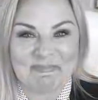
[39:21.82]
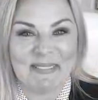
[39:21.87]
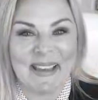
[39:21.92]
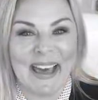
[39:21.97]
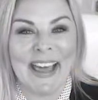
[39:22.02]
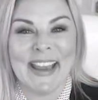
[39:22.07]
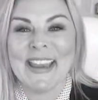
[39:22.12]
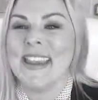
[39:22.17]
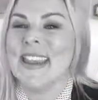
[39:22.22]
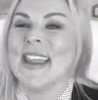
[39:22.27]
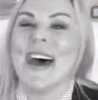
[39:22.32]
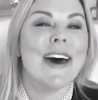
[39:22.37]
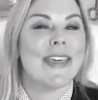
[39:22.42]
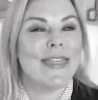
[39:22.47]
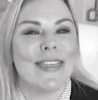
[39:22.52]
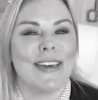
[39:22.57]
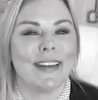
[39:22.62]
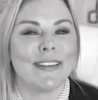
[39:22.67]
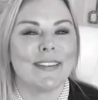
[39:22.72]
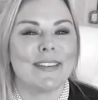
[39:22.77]

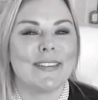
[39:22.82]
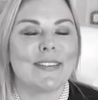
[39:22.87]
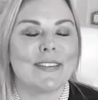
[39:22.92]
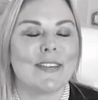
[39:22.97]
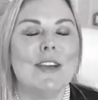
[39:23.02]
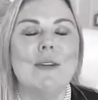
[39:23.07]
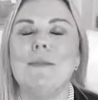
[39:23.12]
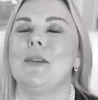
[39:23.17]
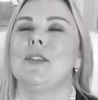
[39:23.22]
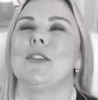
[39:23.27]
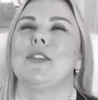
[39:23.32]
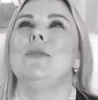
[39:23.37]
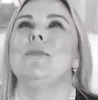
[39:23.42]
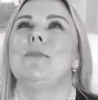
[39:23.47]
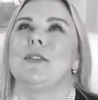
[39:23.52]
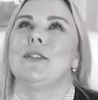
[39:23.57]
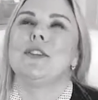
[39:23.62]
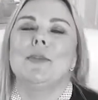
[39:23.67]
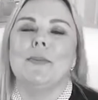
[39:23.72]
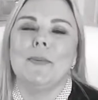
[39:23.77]
another super
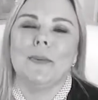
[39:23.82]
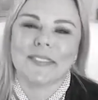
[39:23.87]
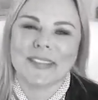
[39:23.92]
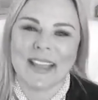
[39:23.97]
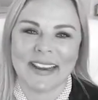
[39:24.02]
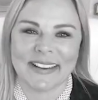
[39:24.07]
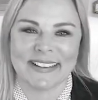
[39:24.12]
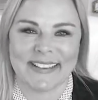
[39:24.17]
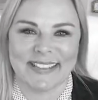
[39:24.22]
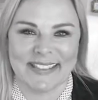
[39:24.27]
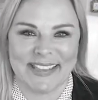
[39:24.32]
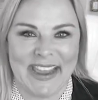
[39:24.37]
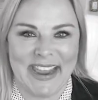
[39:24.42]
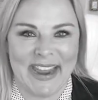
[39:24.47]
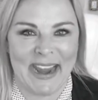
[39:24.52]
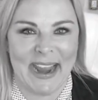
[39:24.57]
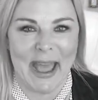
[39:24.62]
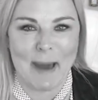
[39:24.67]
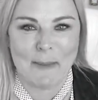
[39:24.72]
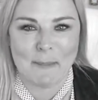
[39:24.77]
duper duper sexy
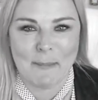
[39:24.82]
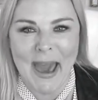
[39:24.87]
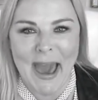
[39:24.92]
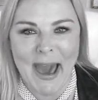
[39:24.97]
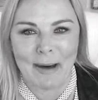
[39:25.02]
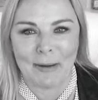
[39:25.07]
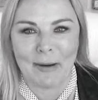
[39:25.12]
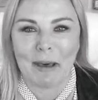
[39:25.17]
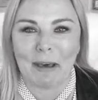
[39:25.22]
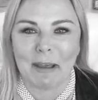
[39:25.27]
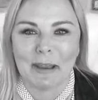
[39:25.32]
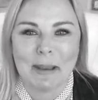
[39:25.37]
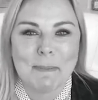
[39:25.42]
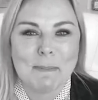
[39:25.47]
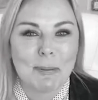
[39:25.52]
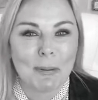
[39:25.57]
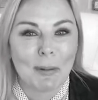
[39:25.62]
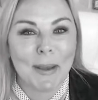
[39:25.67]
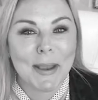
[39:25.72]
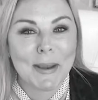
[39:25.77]
thing about
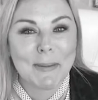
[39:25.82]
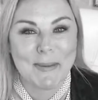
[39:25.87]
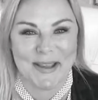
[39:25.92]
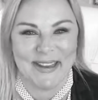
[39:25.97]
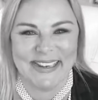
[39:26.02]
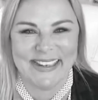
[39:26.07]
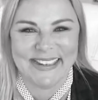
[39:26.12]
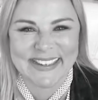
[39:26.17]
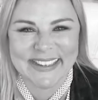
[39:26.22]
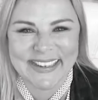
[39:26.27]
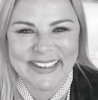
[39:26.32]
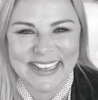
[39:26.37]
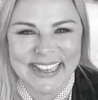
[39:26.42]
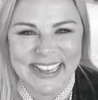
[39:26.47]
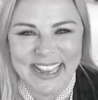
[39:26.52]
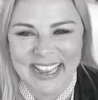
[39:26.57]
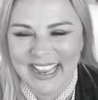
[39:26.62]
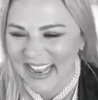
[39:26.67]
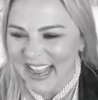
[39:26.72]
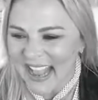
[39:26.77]
unemployment
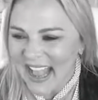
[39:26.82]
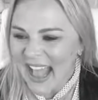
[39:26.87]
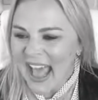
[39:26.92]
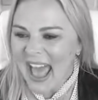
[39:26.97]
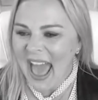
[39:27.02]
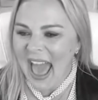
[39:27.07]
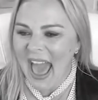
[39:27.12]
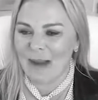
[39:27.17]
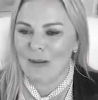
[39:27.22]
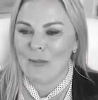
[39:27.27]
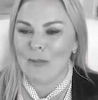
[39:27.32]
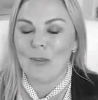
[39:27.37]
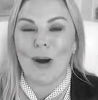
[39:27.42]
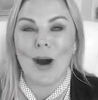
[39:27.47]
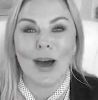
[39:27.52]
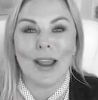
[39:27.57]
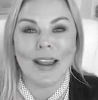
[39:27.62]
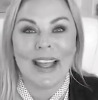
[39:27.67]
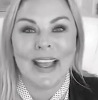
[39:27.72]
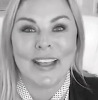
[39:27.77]
and
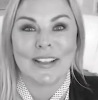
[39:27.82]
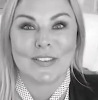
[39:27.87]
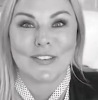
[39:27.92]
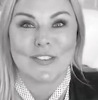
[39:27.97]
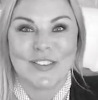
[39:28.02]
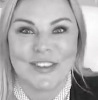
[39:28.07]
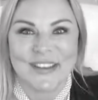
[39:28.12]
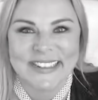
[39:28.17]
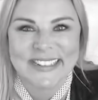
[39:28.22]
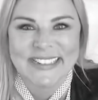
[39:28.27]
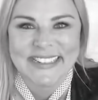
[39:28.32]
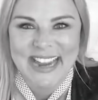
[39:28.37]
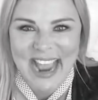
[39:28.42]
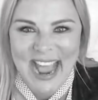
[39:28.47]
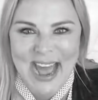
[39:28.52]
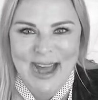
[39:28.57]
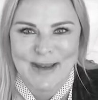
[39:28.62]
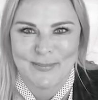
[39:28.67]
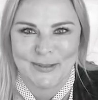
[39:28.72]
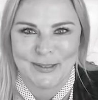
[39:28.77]
what has just
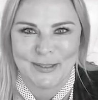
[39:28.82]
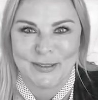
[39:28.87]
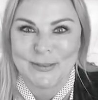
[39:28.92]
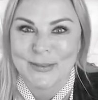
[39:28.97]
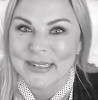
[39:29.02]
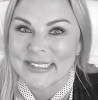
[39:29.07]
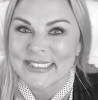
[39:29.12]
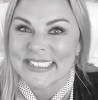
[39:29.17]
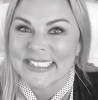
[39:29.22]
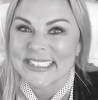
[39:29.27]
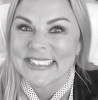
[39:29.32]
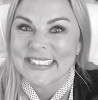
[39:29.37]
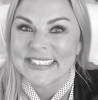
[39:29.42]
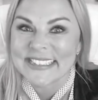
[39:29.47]
happened, which is